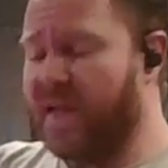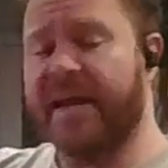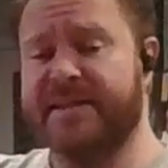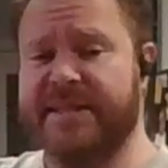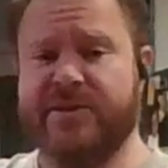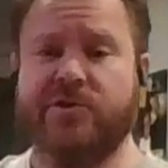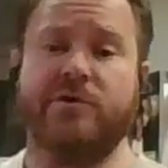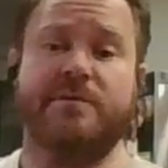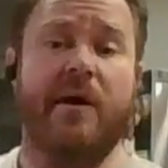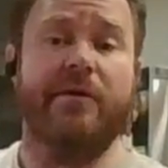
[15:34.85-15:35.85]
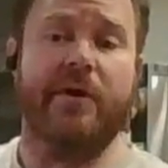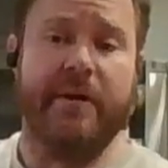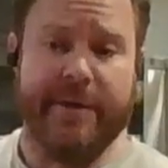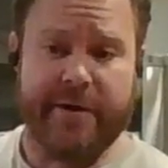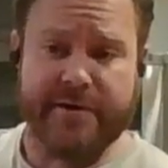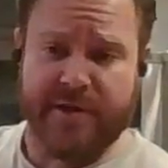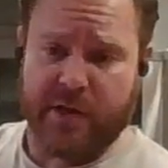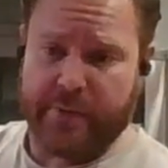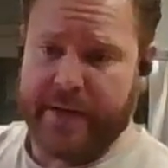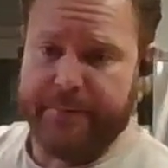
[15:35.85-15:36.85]
Because these are so small, they're going to be cooked all
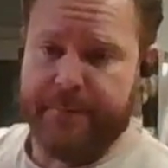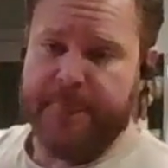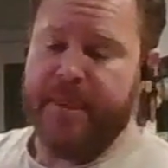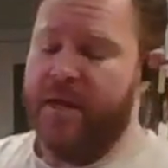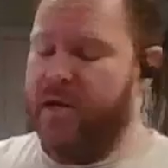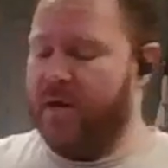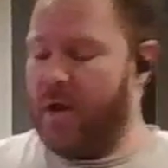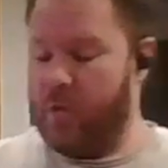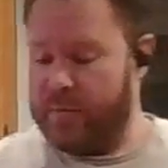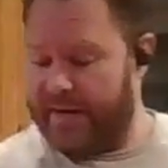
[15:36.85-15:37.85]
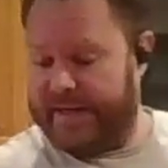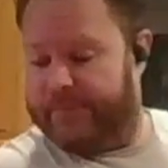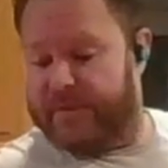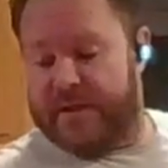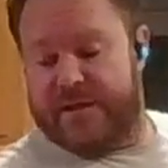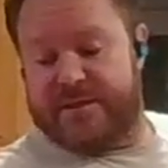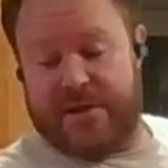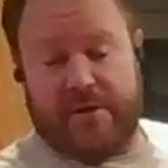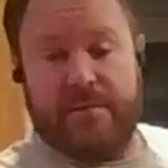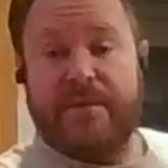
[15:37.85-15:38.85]
the way already.
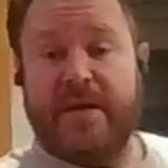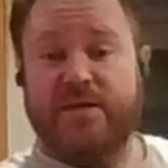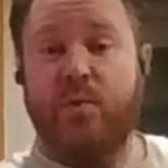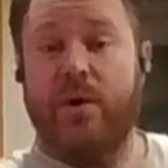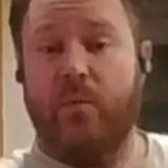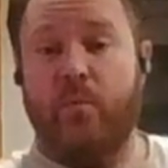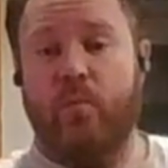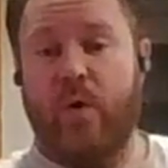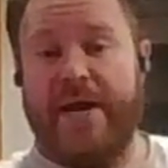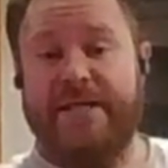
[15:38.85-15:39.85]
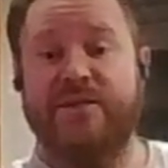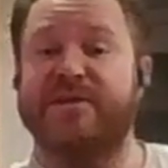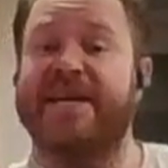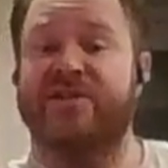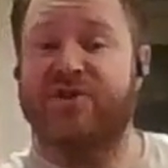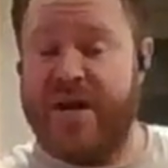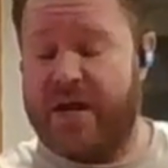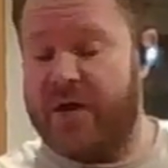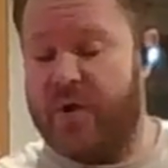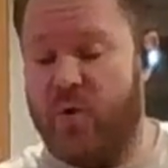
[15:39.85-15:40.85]
So that's one way to taste
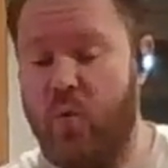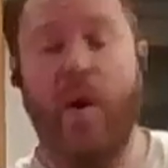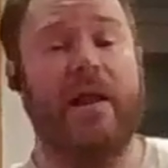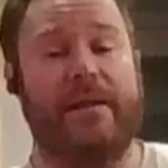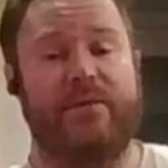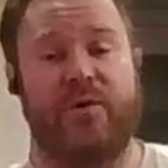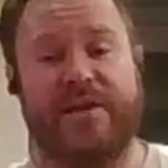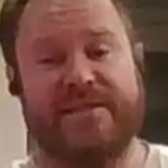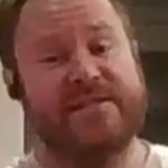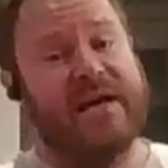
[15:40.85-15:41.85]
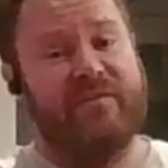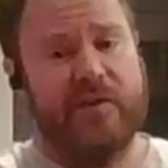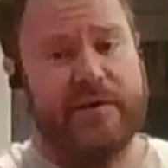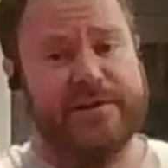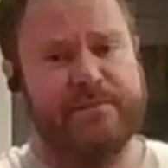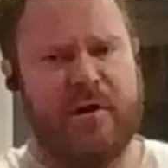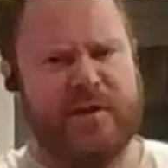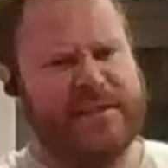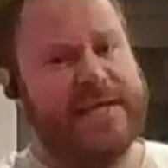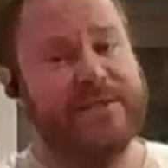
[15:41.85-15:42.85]
check while I'm doing this. Have a little
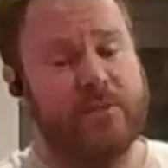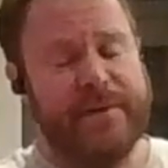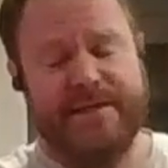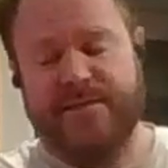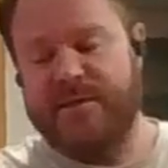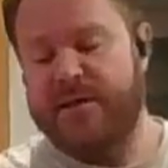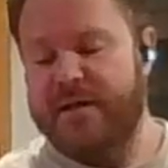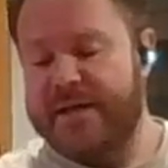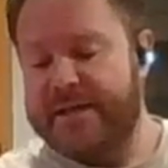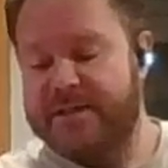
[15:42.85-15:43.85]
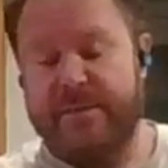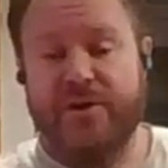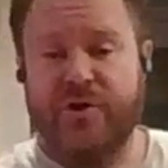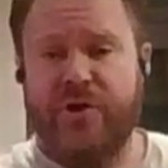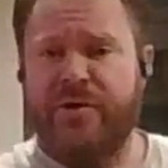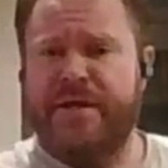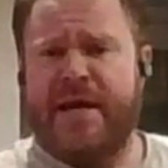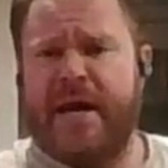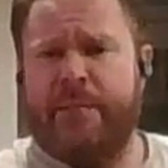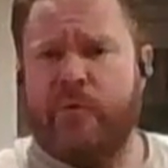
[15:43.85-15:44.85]
small tester piece to make sure you don't need to
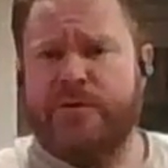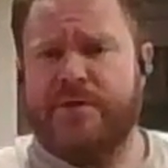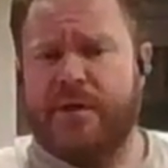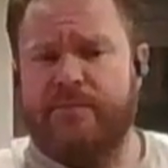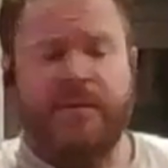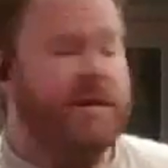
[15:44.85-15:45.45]
add more salt.